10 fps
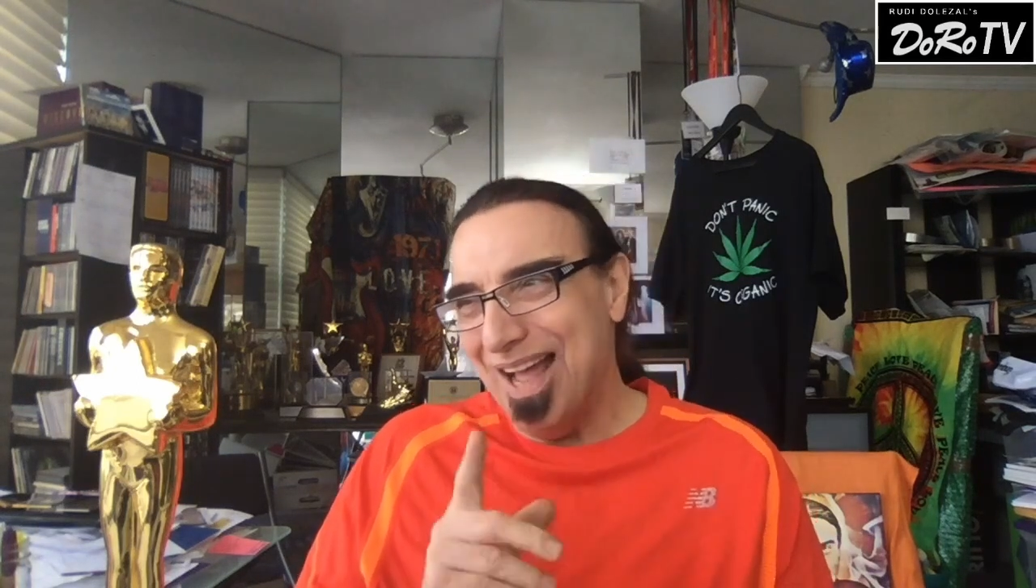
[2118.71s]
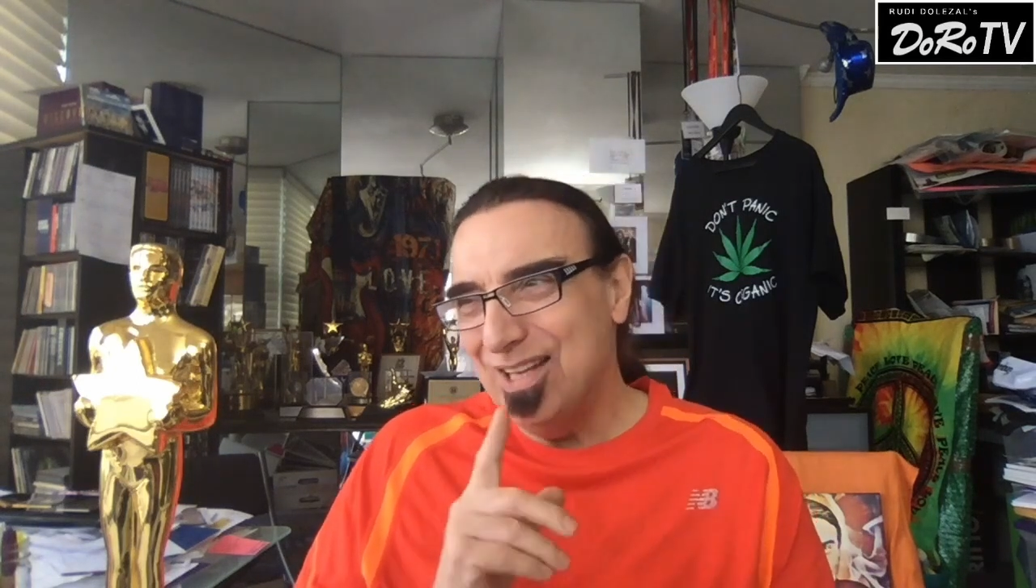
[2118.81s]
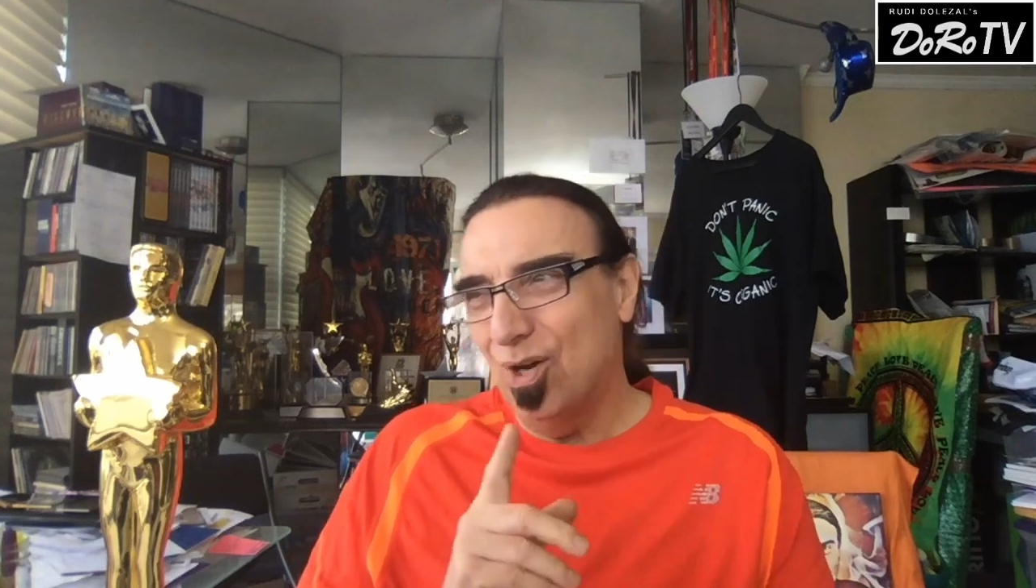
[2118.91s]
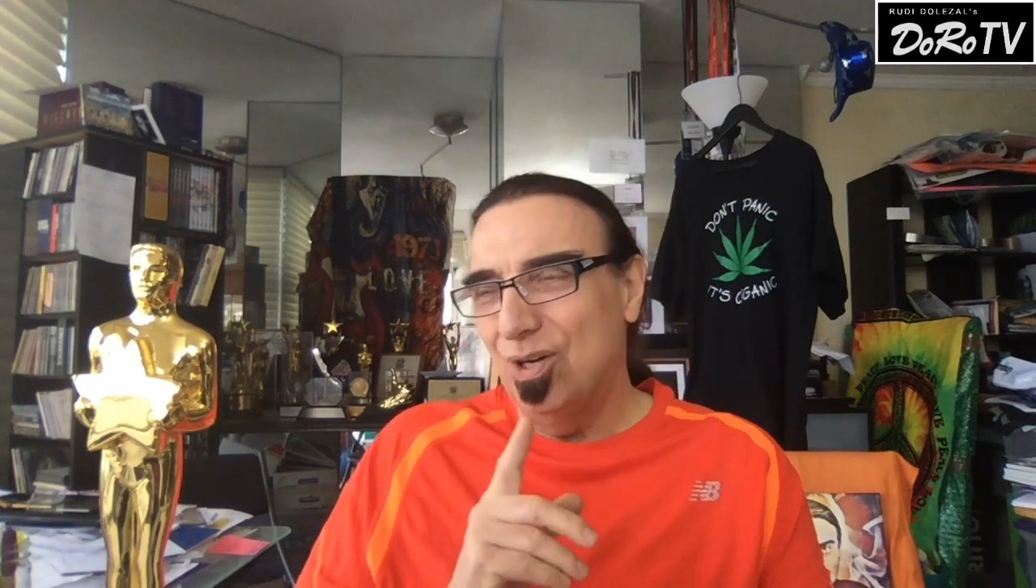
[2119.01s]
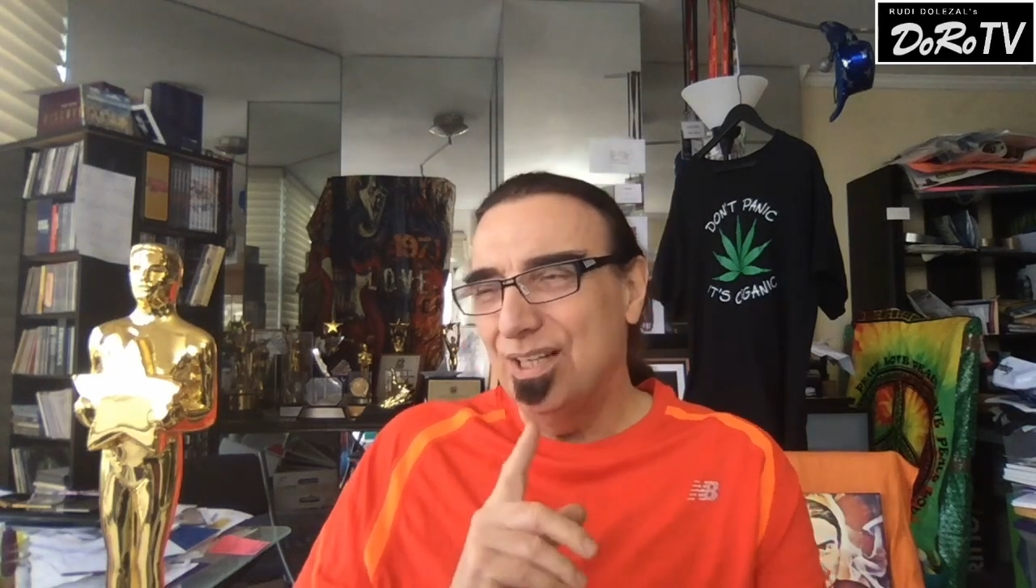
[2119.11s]

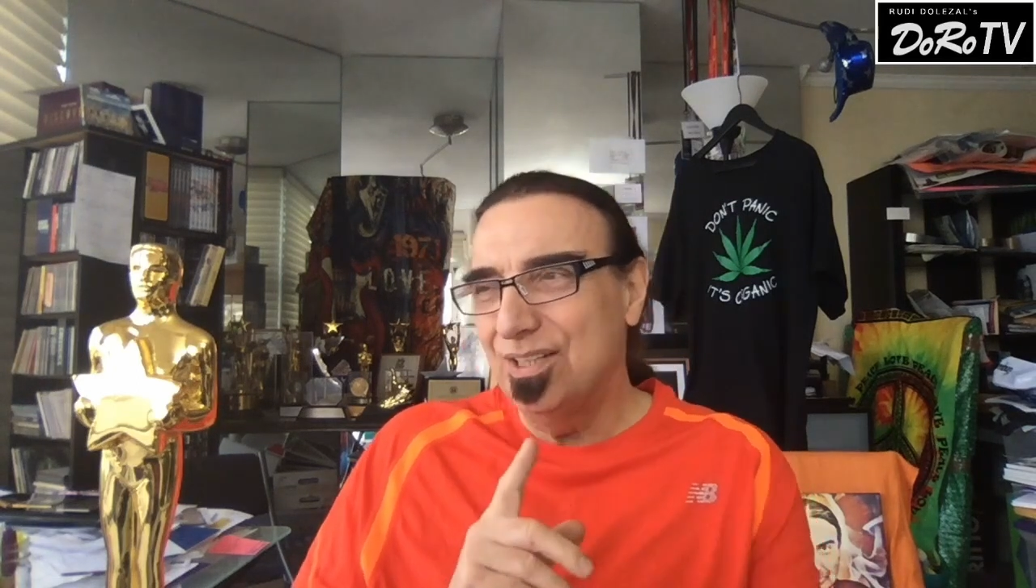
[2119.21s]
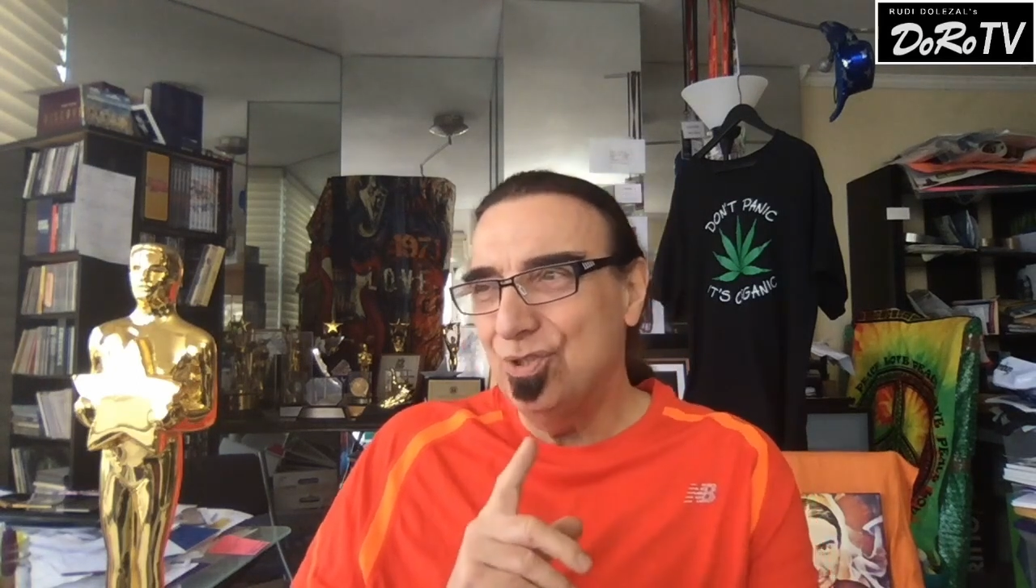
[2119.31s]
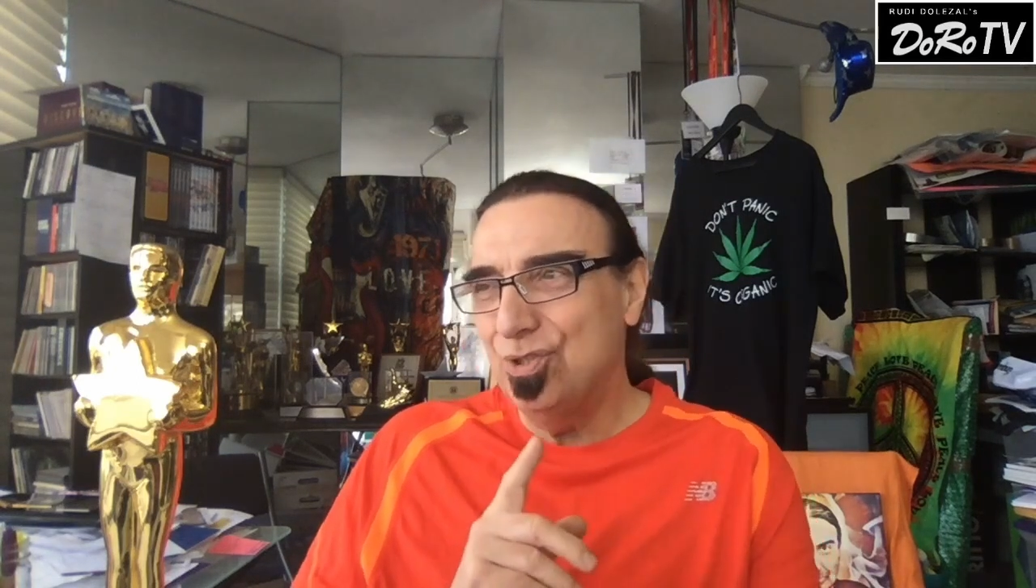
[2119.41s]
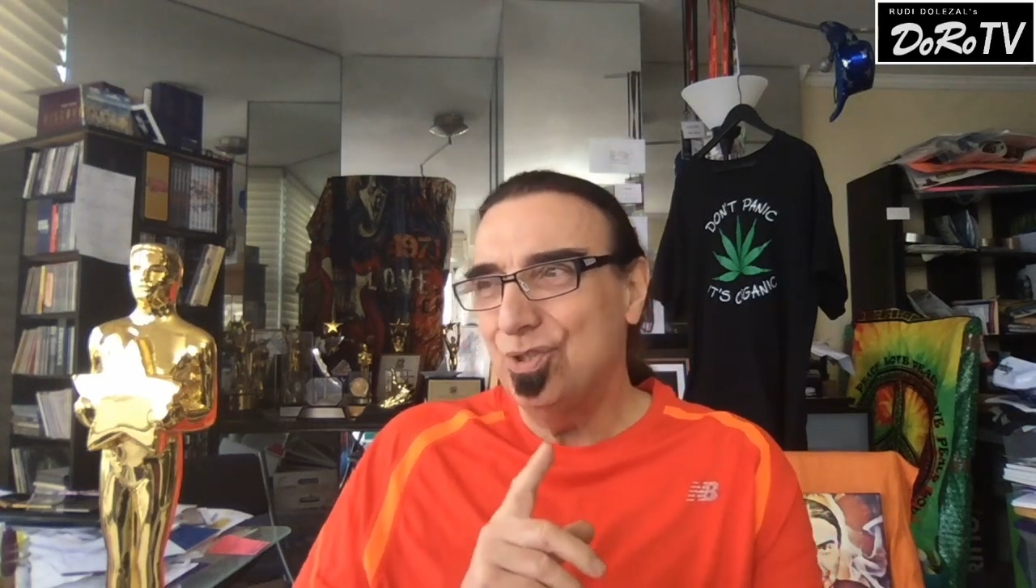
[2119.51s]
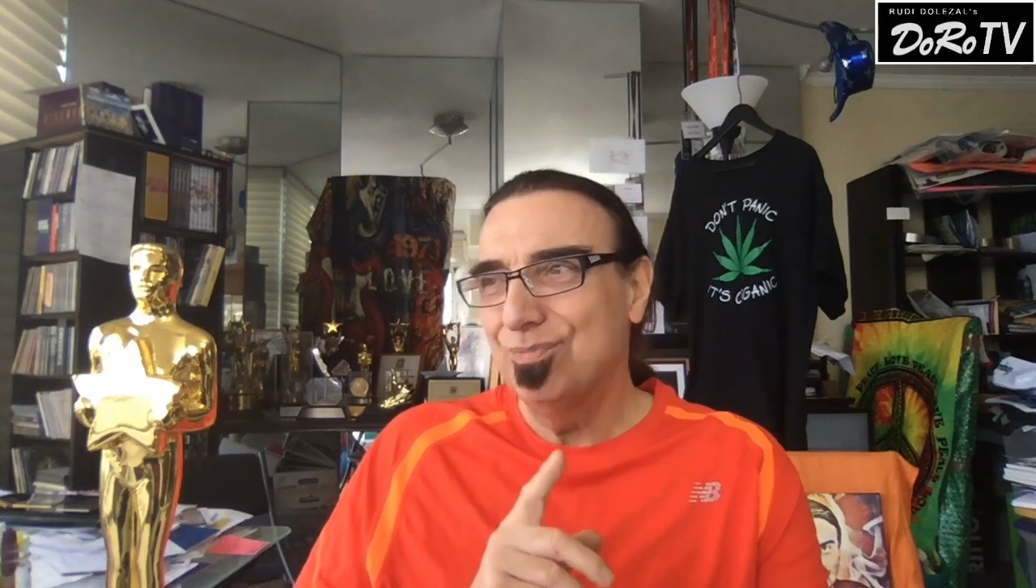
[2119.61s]

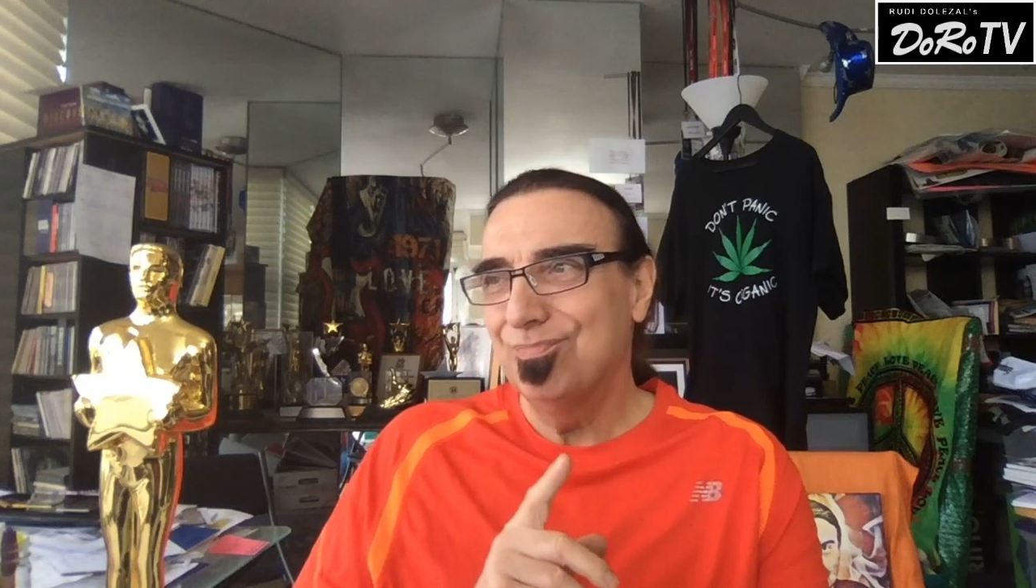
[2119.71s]
knowledge,